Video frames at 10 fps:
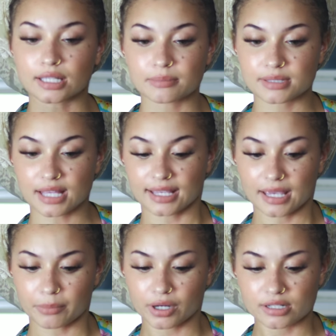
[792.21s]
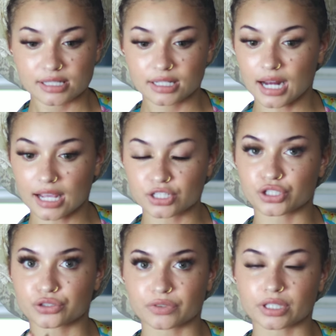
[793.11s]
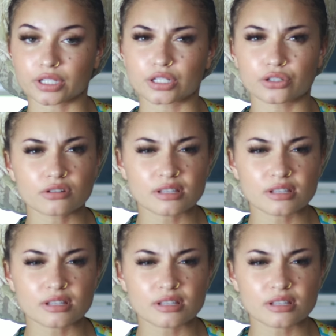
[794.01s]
lips like in person it actually looks really good you know